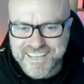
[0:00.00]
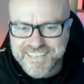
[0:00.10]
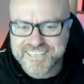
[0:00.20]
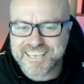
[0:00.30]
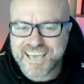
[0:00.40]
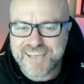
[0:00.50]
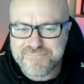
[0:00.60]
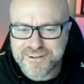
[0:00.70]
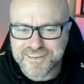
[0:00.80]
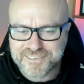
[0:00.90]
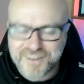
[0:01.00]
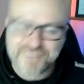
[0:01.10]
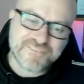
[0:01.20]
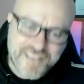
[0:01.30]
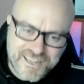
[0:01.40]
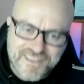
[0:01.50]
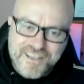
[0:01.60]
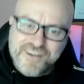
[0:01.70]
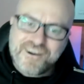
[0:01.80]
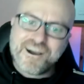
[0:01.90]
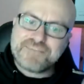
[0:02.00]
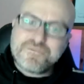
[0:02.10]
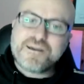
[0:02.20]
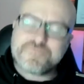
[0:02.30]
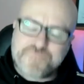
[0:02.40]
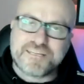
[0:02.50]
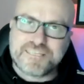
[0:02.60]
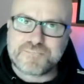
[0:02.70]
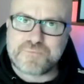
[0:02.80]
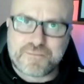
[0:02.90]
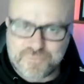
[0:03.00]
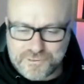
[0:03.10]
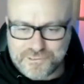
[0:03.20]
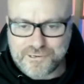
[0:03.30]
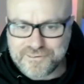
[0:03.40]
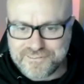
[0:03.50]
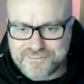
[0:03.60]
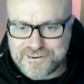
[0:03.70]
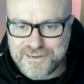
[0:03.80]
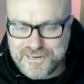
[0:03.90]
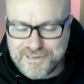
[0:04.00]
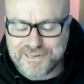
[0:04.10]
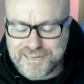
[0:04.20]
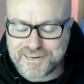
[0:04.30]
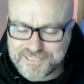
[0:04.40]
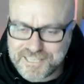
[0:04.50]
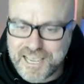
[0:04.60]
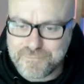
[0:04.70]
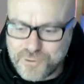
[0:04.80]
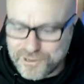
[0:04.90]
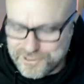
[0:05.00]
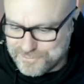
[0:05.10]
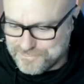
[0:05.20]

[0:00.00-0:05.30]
You gave my I have my opinions about Brewdog, right? And I stand by them.